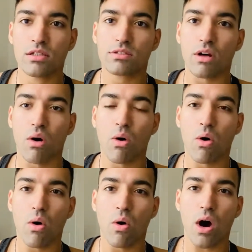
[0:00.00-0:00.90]

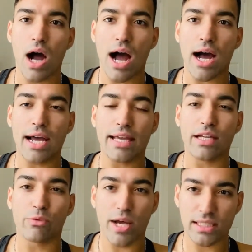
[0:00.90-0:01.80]
So I
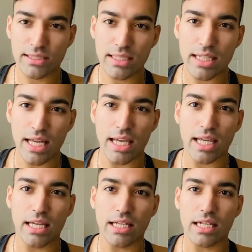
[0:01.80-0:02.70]
invested
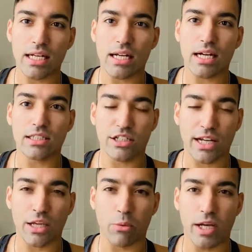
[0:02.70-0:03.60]
in a
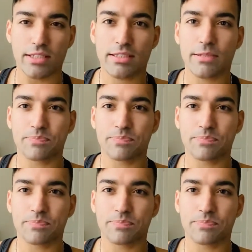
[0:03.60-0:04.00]
training vest.